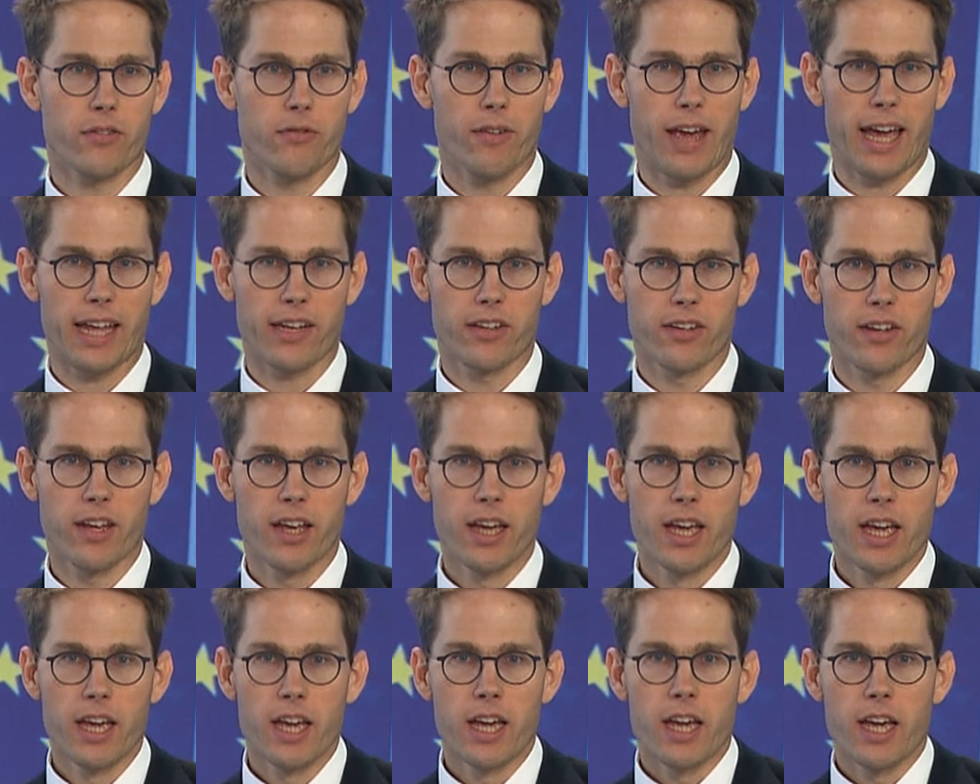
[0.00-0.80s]
that
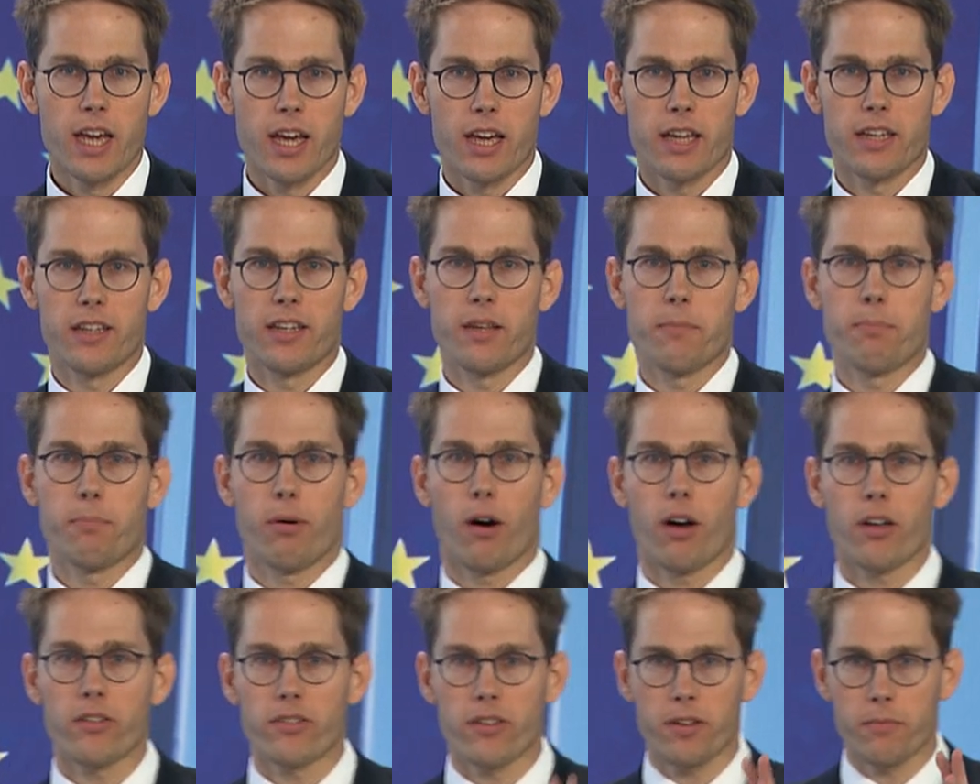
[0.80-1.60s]

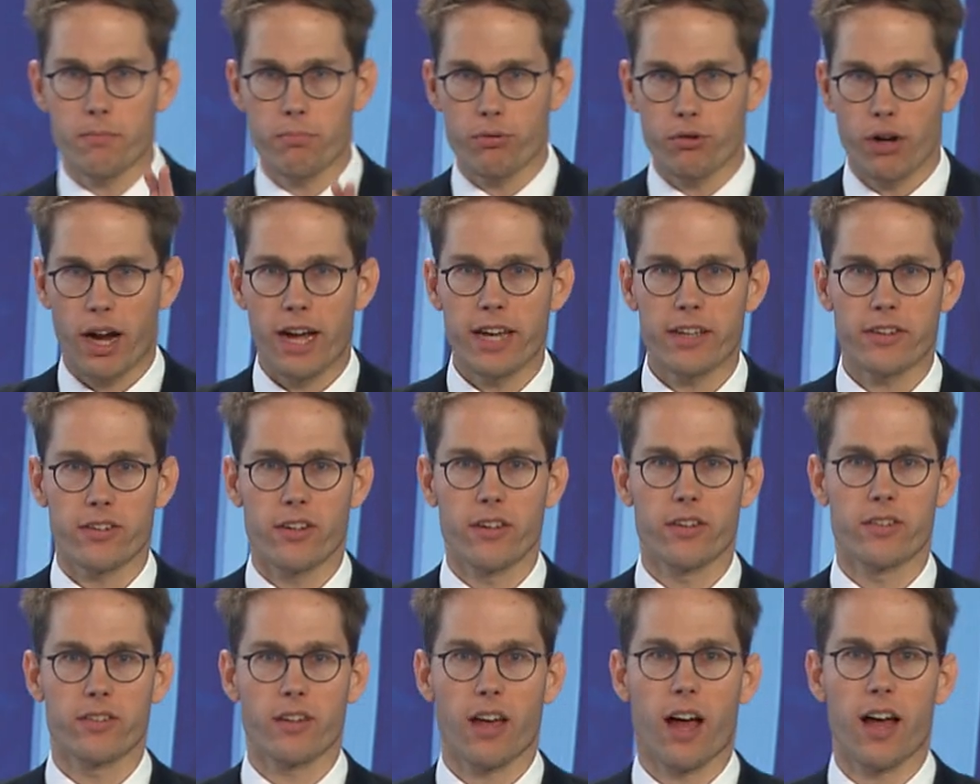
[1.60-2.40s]
deposit
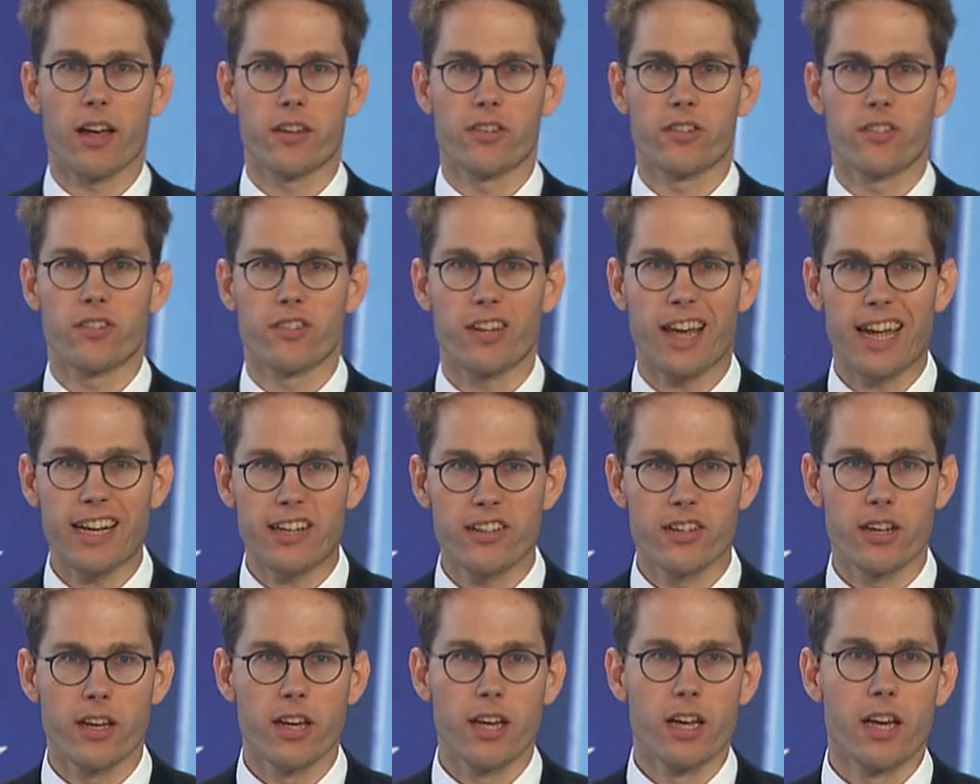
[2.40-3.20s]
prices are
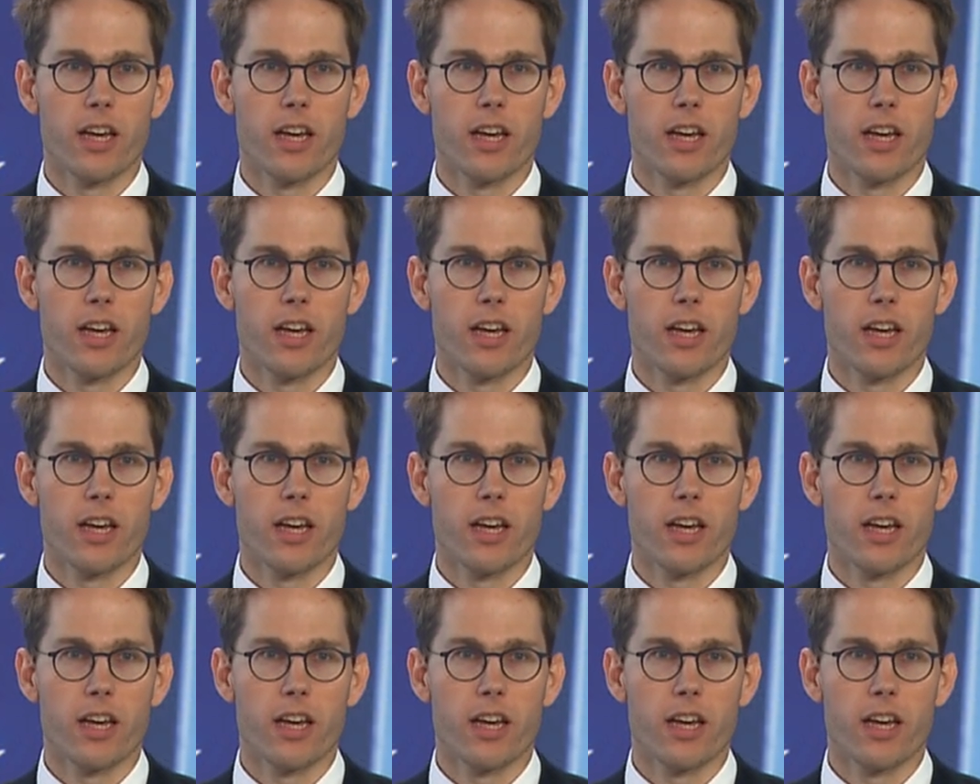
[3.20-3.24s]
set